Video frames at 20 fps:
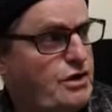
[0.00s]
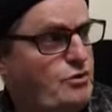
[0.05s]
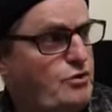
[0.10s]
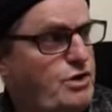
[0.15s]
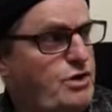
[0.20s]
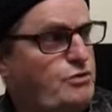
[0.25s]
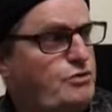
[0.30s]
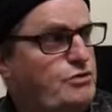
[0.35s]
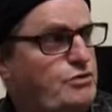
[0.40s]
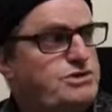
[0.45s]

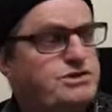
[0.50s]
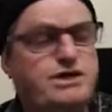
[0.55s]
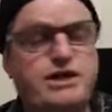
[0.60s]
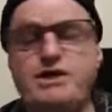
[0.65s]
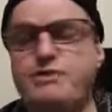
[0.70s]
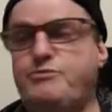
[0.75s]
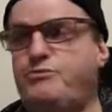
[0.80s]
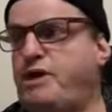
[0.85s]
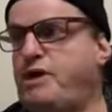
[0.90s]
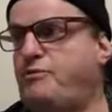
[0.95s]
We will
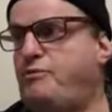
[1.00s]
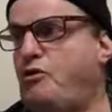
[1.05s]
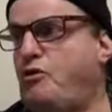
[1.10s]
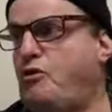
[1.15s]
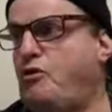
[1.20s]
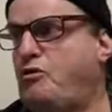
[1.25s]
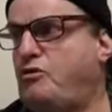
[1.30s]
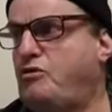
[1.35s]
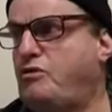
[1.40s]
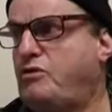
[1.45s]
see
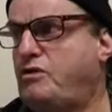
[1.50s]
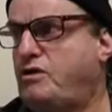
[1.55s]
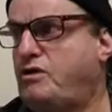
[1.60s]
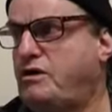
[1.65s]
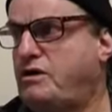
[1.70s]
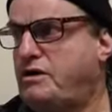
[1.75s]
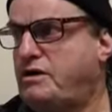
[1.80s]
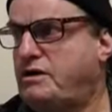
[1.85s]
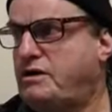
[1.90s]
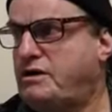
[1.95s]
people
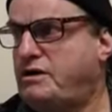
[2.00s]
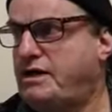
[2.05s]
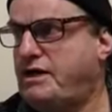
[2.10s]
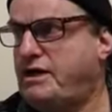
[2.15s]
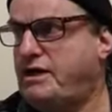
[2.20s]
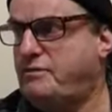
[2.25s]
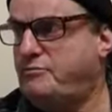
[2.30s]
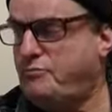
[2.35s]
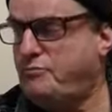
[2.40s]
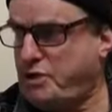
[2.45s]

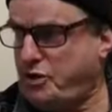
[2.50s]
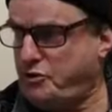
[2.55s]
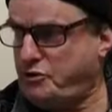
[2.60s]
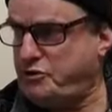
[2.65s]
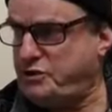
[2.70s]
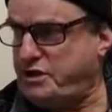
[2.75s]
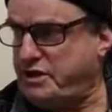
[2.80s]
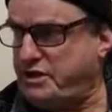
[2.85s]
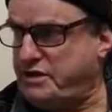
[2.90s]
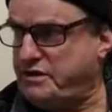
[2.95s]

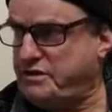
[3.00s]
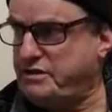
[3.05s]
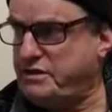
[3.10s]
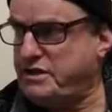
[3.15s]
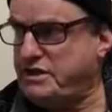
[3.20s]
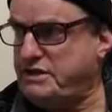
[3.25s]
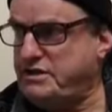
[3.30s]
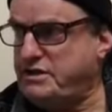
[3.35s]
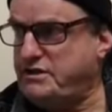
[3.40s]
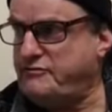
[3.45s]
imploding
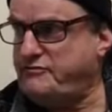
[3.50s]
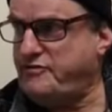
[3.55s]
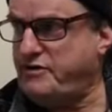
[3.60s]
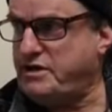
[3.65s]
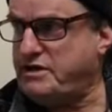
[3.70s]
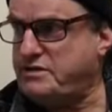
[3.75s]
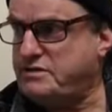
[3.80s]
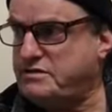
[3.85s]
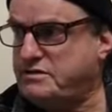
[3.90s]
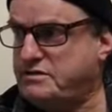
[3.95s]
in their
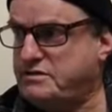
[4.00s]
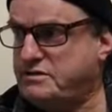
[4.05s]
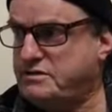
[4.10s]
faith